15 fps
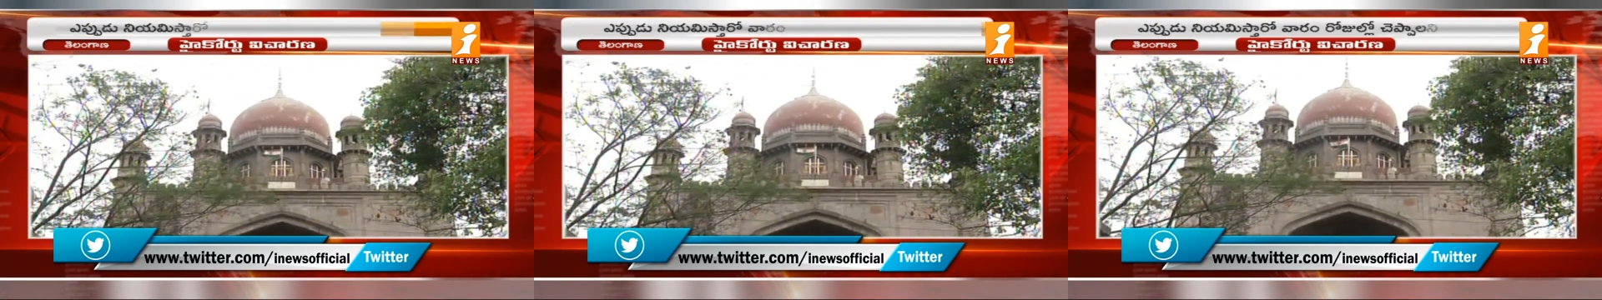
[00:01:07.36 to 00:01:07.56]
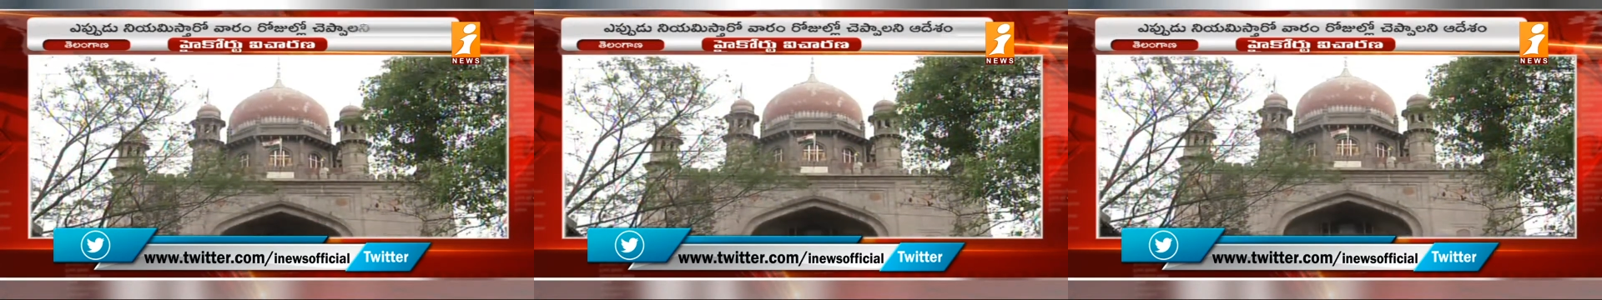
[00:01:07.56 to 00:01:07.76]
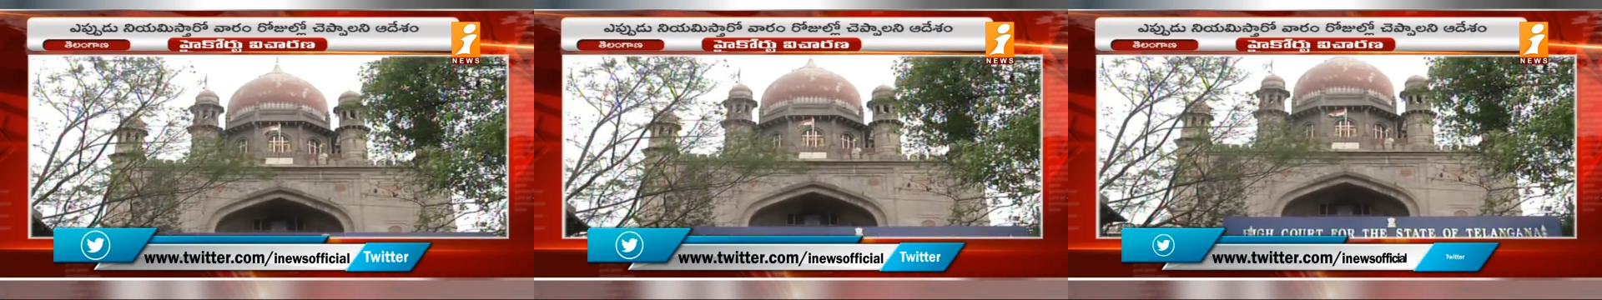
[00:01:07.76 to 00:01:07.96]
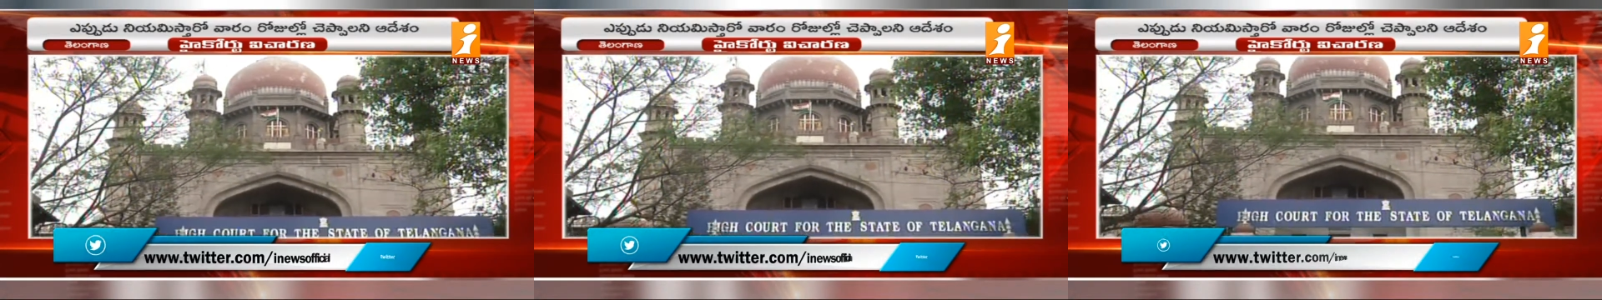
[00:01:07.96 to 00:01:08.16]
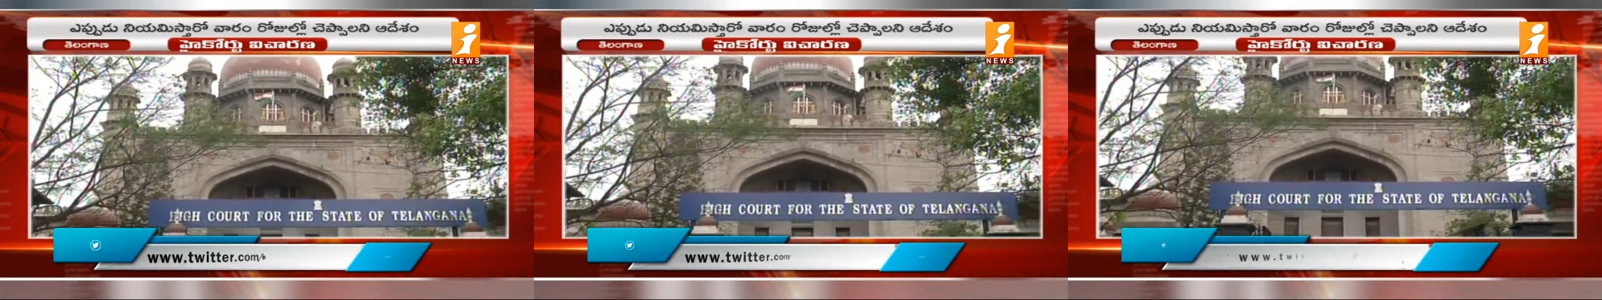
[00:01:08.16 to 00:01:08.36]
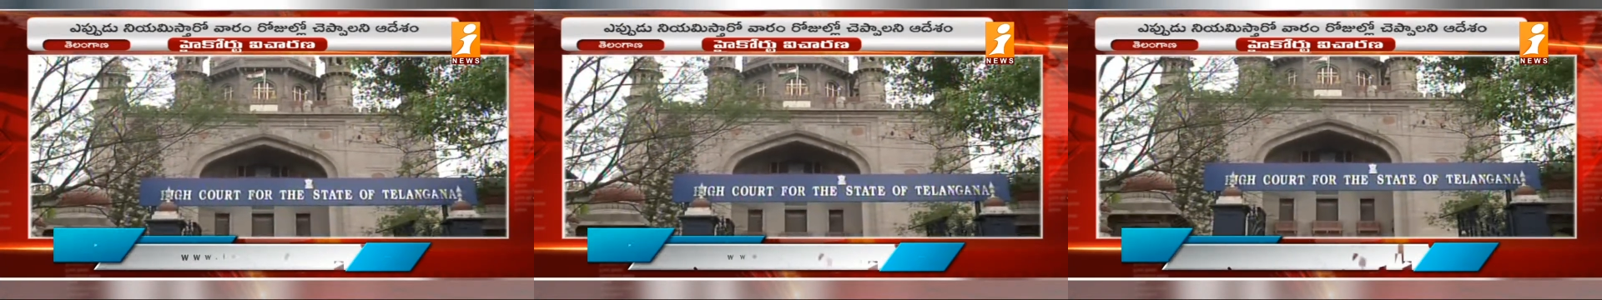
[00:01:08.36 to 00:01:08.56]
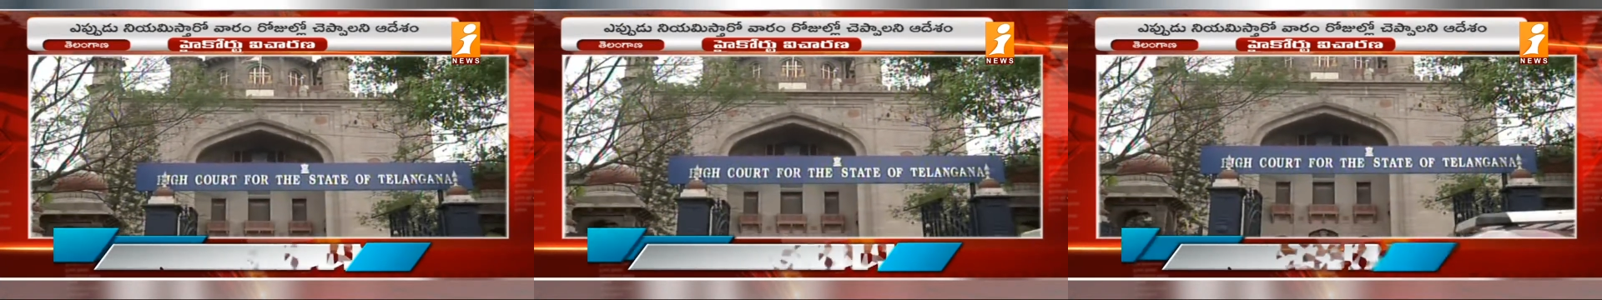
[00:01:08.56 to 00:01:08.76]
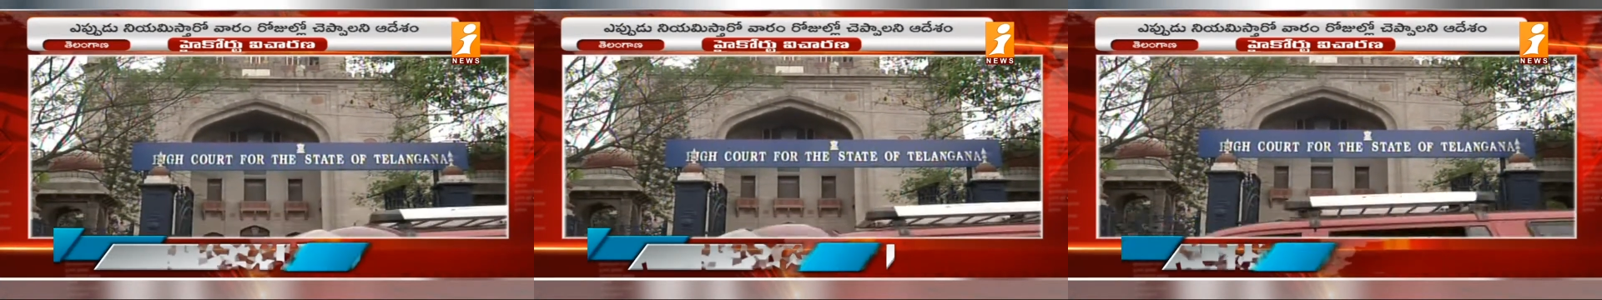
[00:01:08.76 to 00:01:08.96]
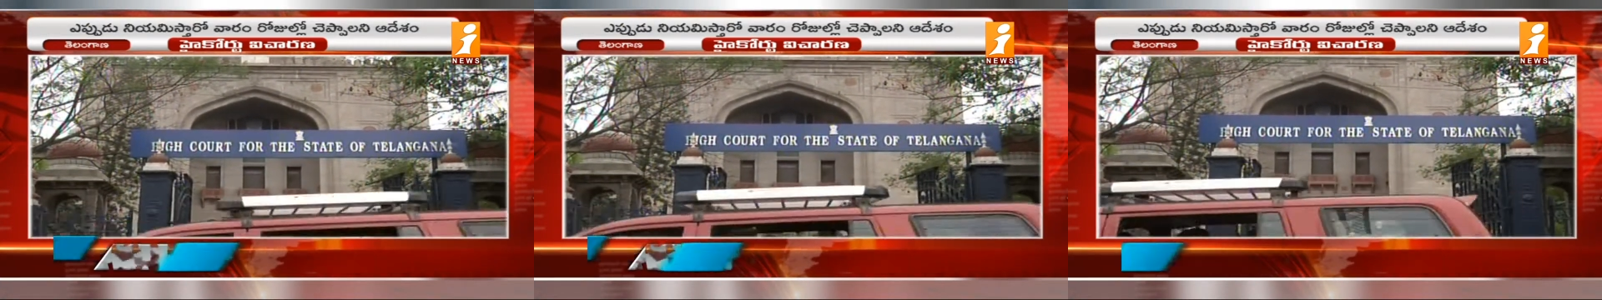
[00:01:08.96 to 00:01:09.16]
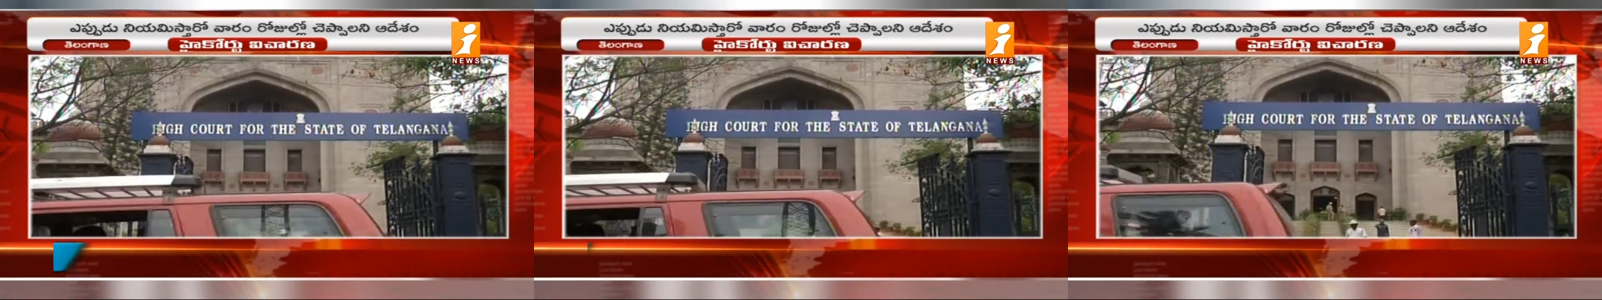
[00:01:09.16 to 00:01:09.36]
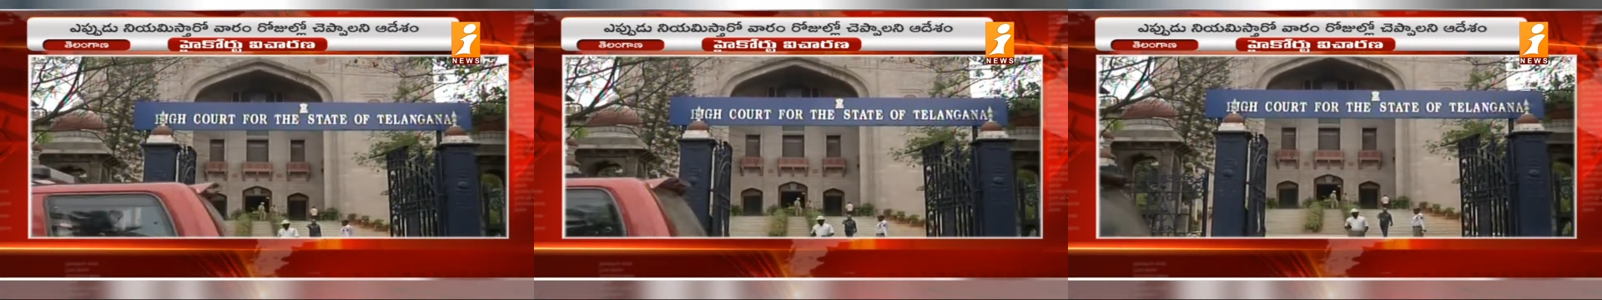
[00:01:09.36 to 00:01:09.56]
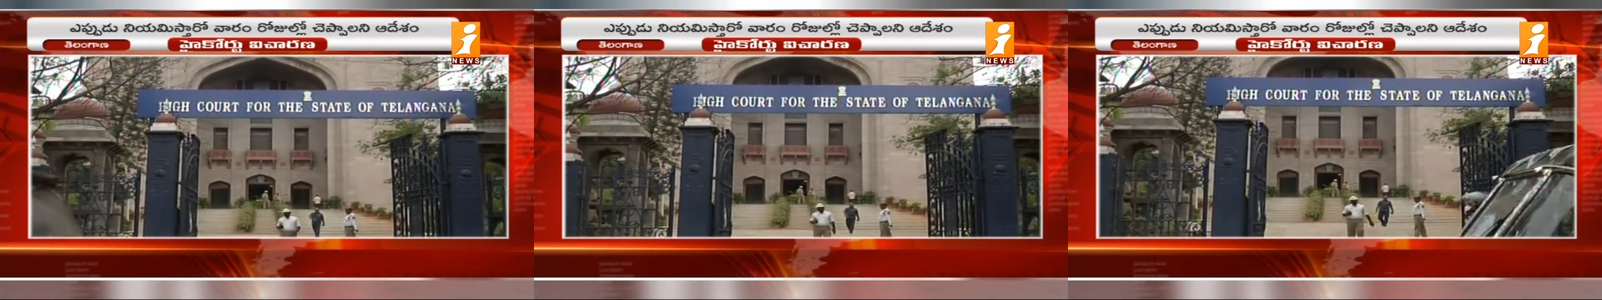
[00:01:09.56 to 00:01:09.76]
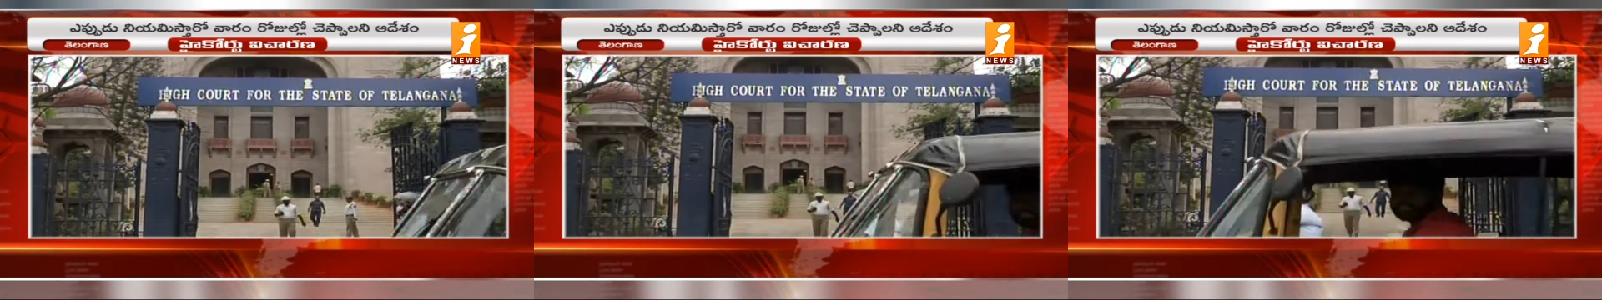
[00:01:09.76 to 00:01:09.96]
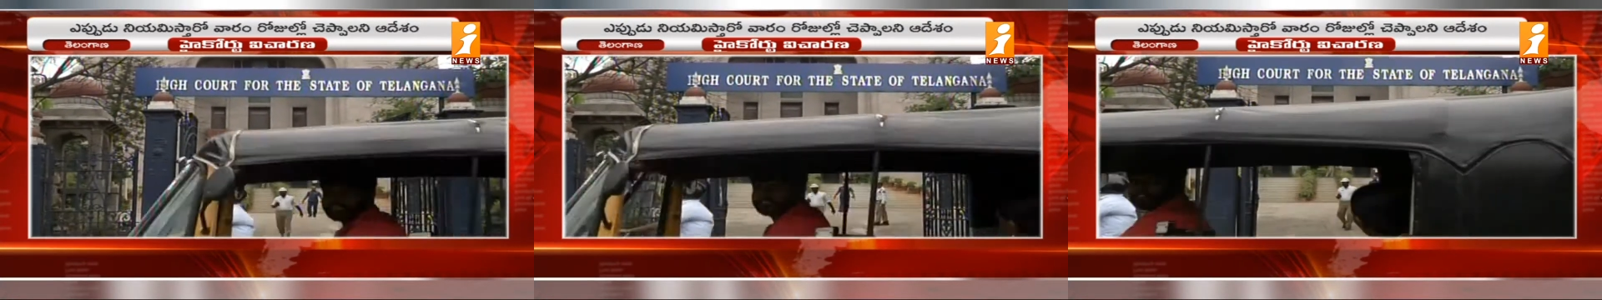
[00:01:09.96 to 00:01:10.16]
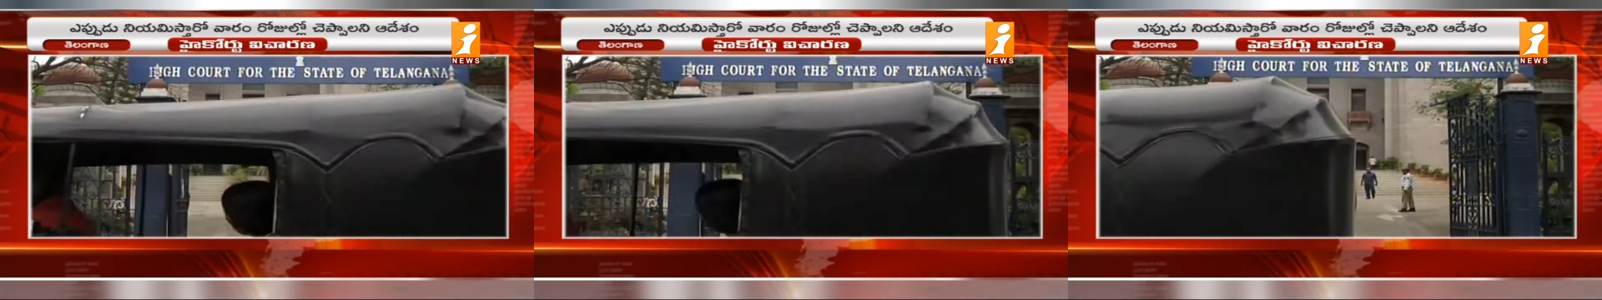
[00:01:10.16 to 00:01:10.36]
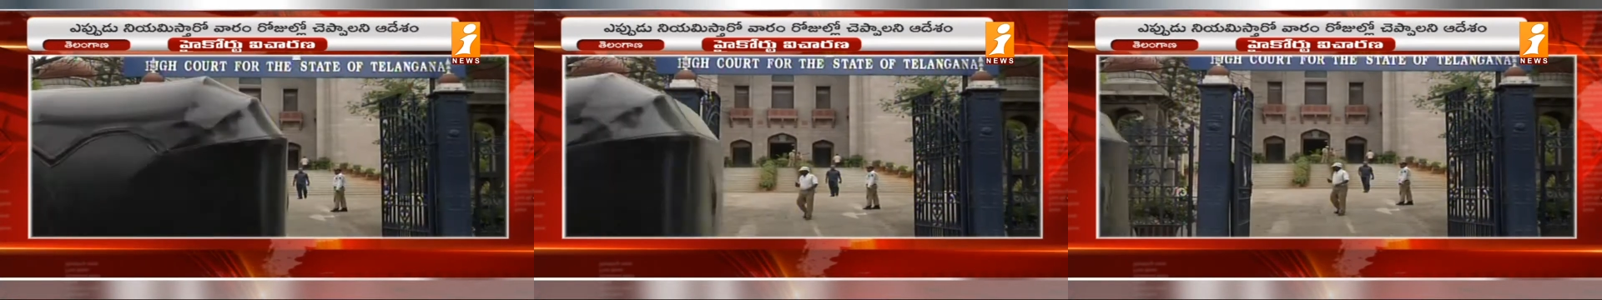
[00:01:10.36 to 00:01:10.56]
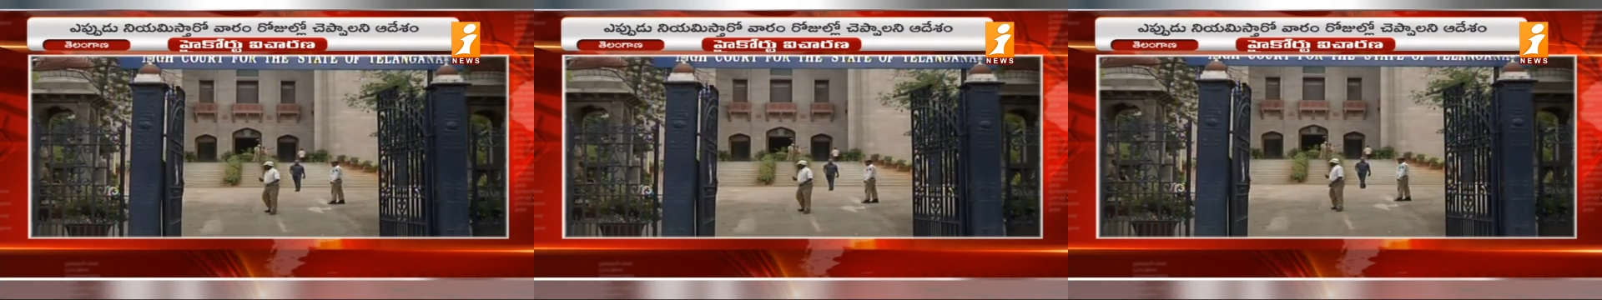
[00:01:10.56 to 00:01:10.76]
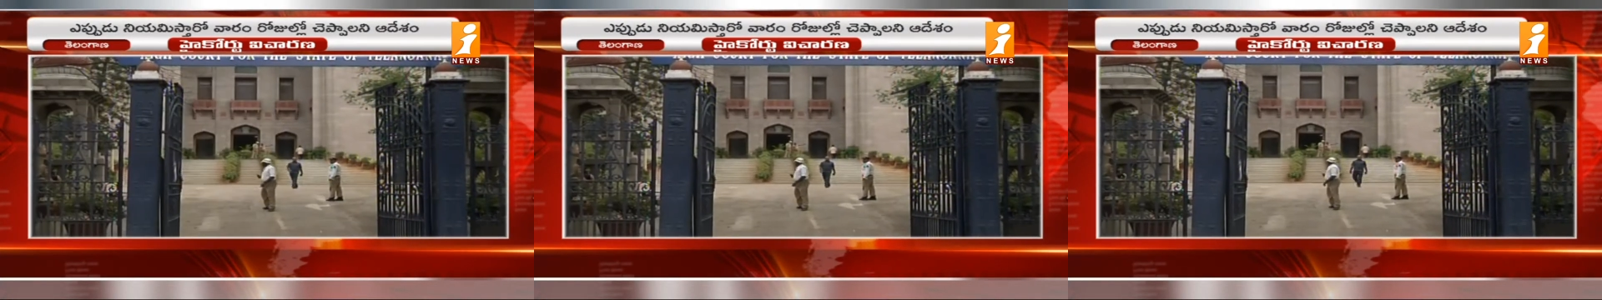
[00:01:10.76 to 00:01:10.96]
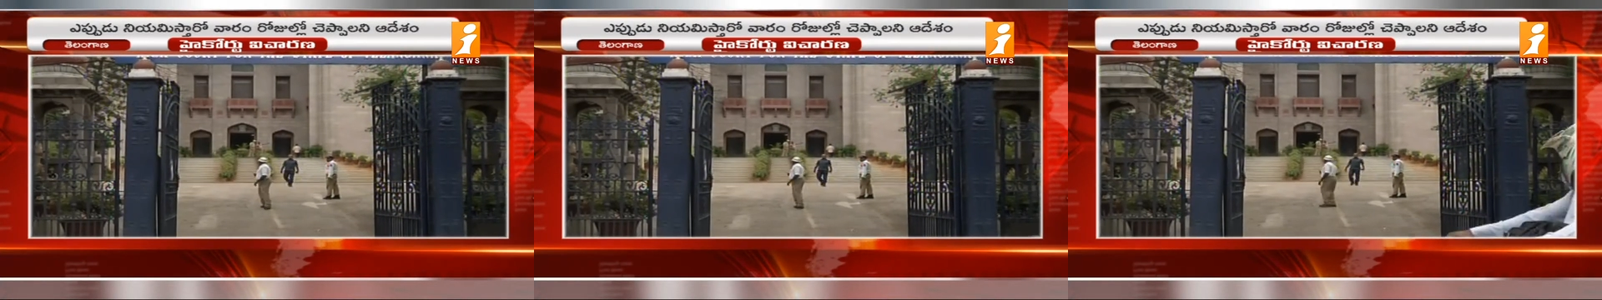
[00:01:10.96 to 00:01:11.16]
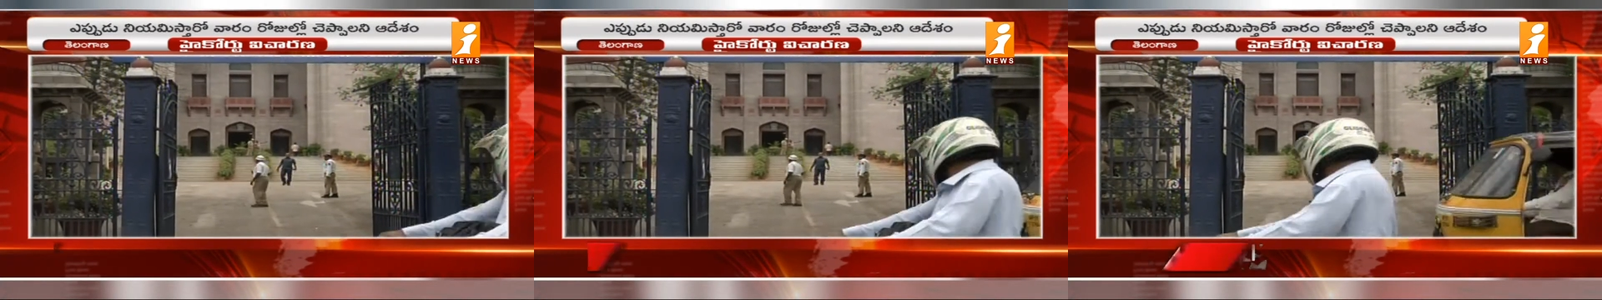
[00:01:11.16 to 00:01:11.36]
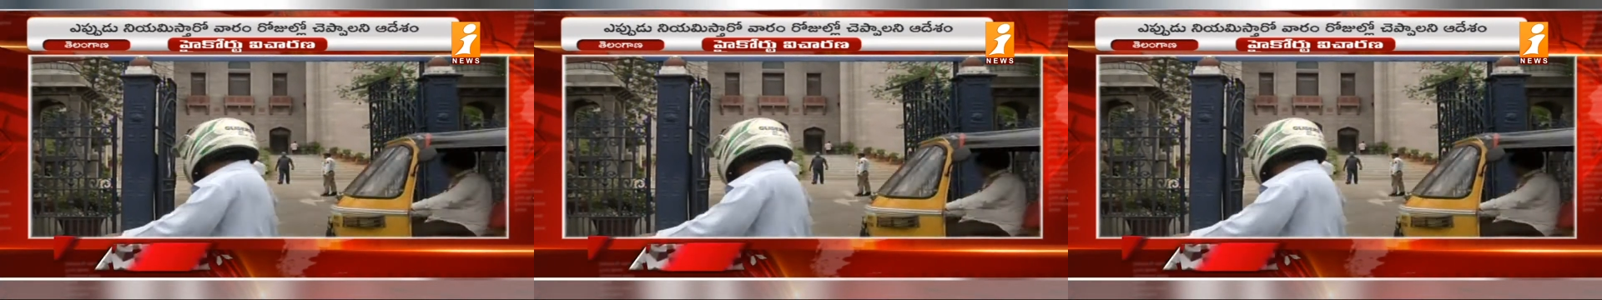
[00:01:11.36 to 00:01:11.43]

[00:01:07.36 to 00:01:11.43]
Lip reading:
Nobody's mouth can be seen.